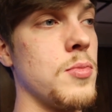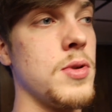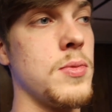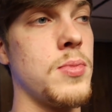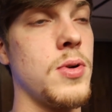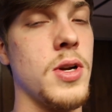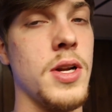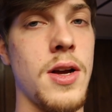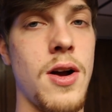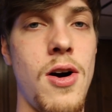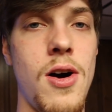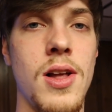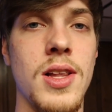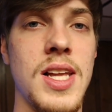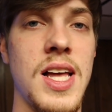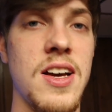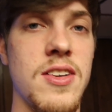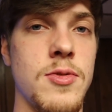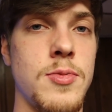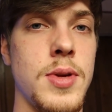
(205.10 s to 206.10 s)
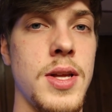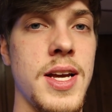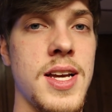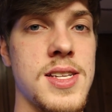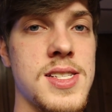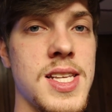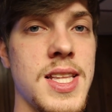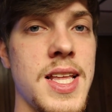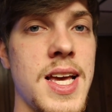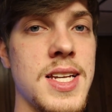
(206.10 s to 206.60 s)
be putting all live
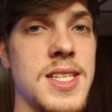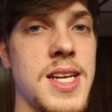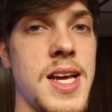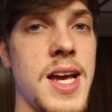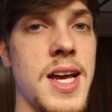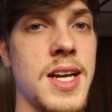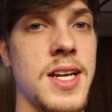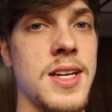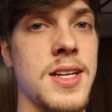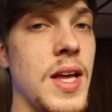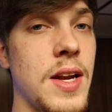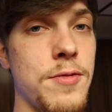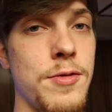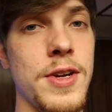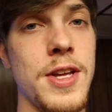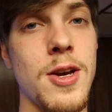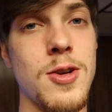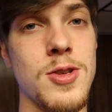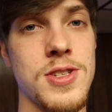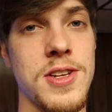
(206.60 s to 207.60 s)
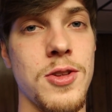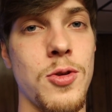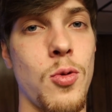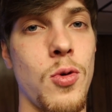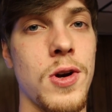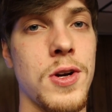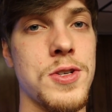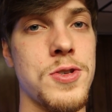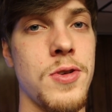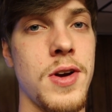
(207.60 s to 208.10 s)
plants in that tank. That video's in the
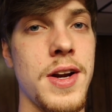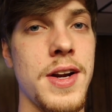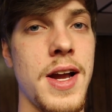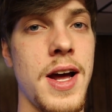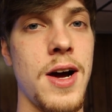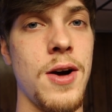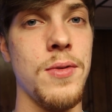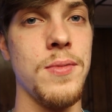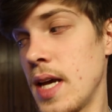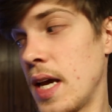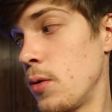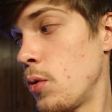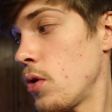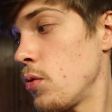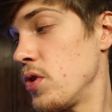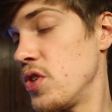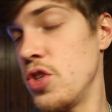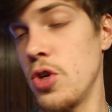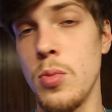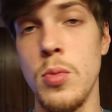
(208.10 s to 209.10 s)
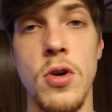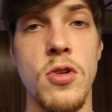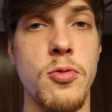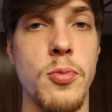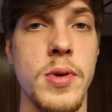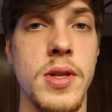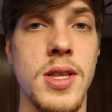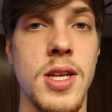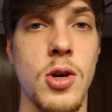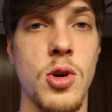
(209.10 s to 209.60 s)
works right now. And when we do move
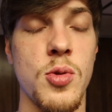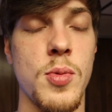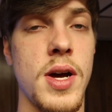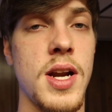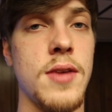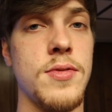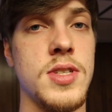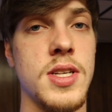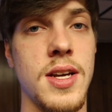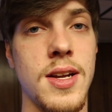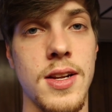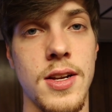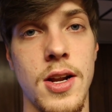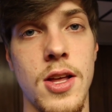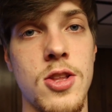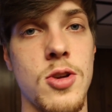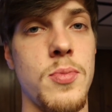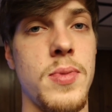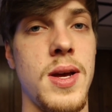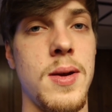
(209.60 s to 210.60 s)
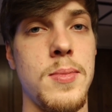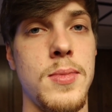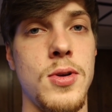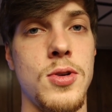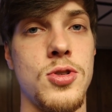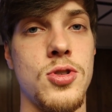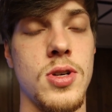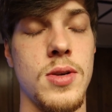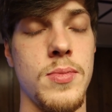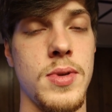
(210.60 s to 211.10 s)
him in there, we might have to get another bamboo
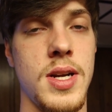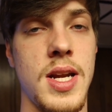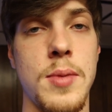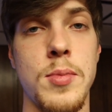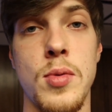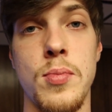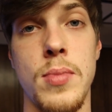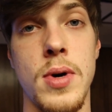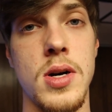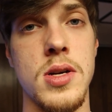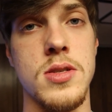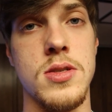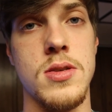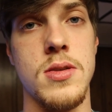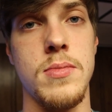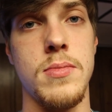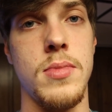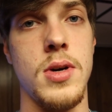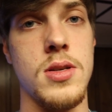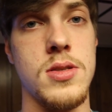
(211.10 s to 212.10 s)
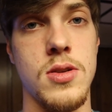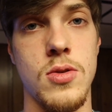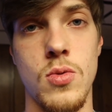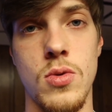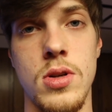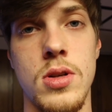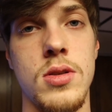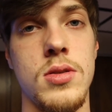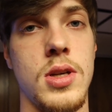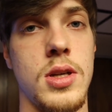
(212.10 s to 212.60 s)
shrimp and name him Buzz. Buzz and
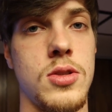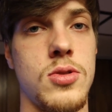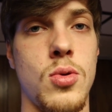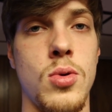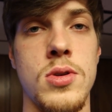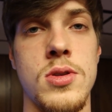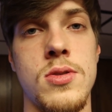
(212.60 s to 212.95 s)
Woody, like Toy